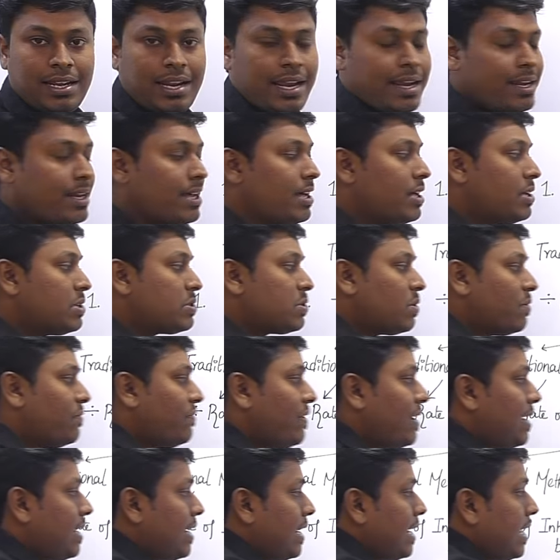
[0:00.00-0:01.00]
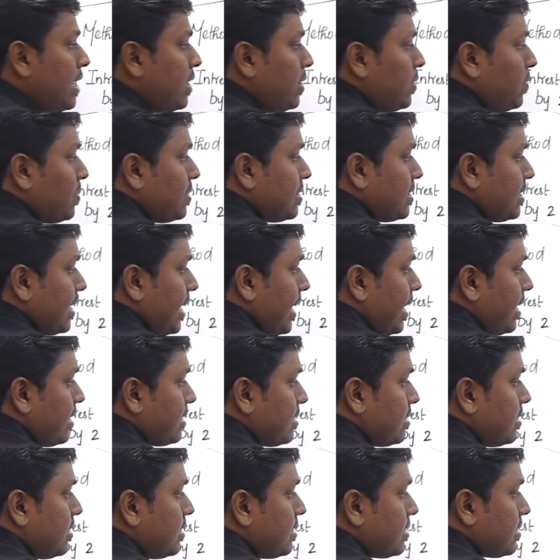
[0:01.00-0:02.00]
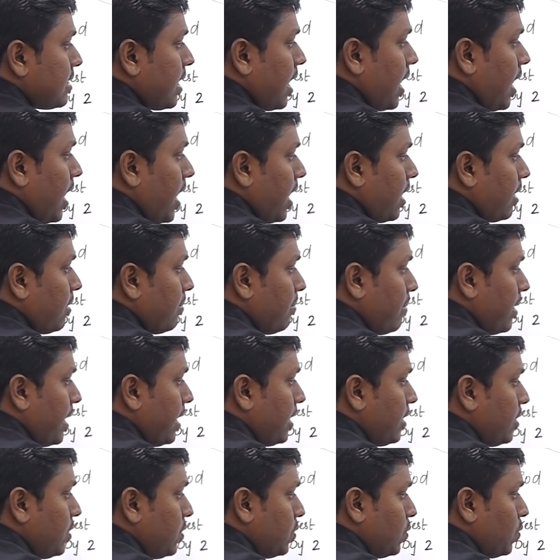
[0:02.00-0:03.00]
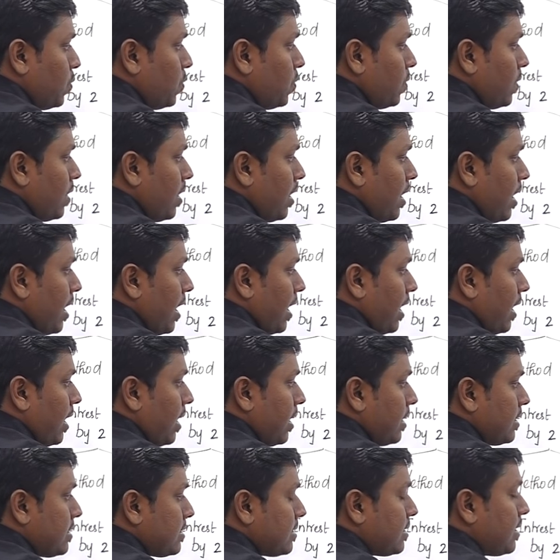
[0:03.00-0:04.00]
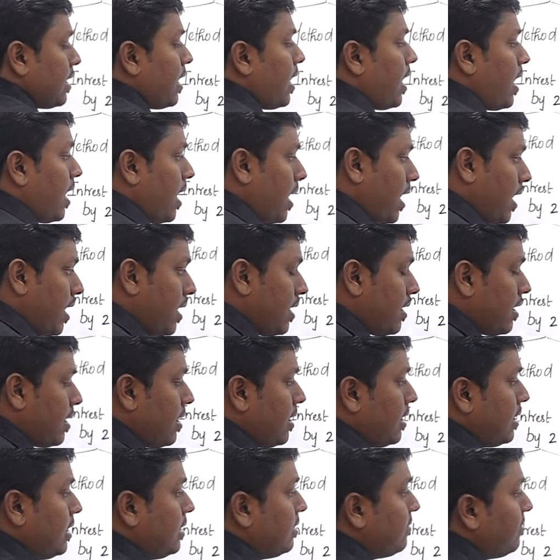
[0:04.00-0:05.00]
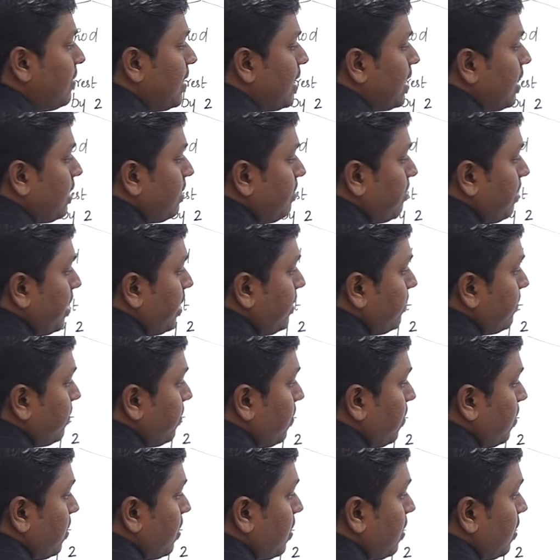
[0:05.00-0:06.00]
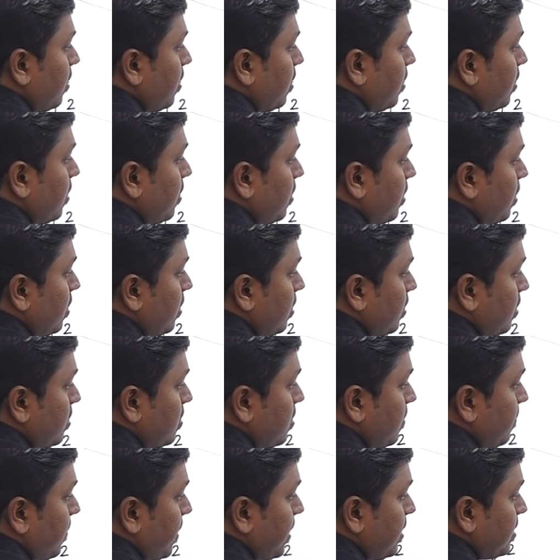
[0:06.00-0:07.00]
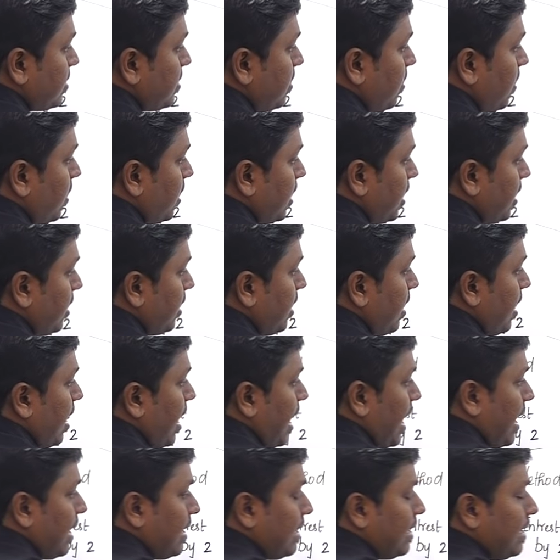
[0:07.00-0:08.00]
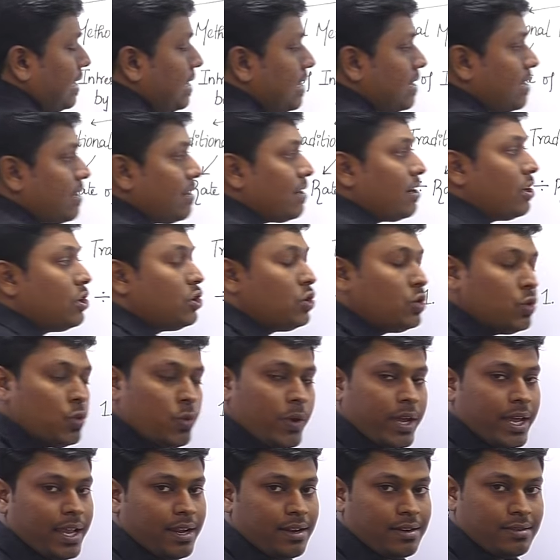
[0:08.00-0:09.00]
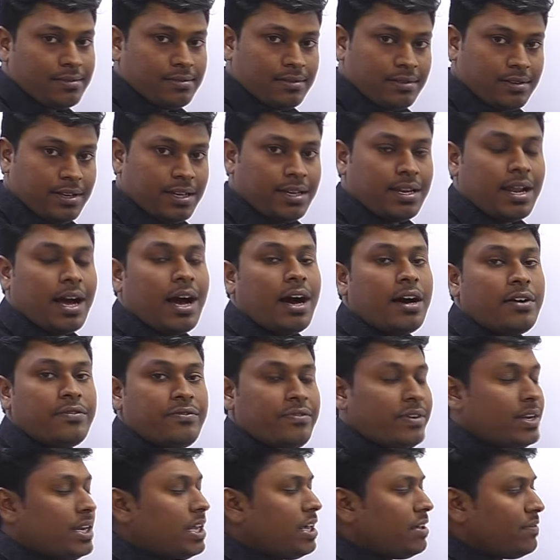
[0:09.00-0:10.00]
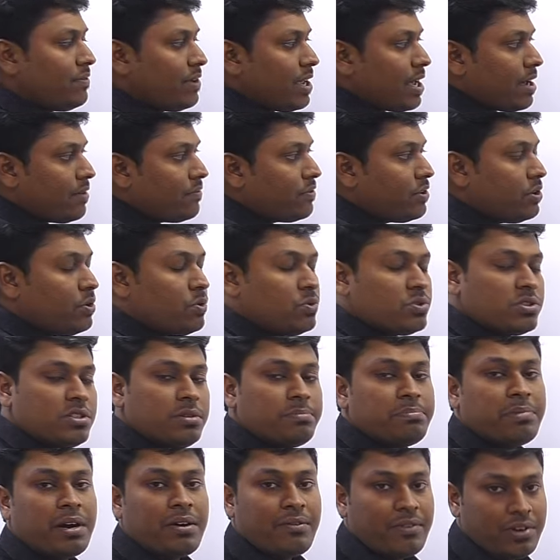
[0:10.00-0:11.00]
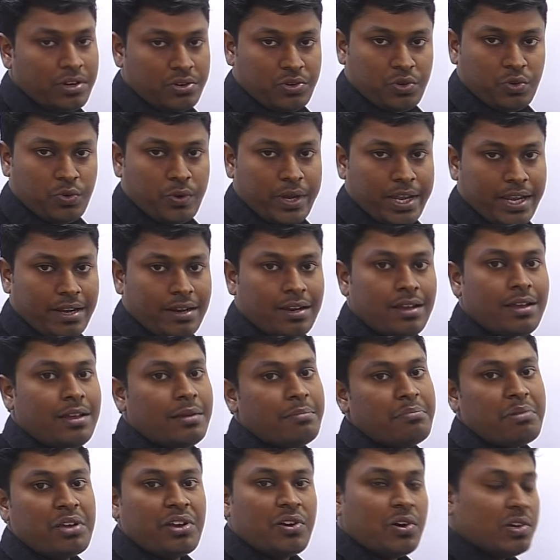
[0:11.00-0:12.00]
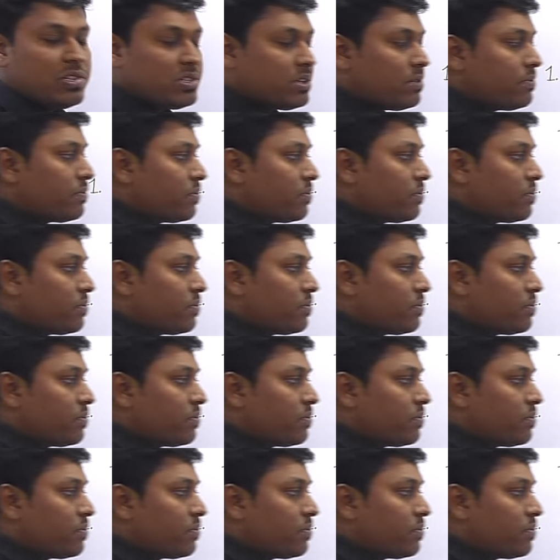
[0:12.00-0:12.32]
right? So we need to change this R by 2 as R divided by 4. So friends, got it? And here 2n, in half-yearly we have used power 2n, because of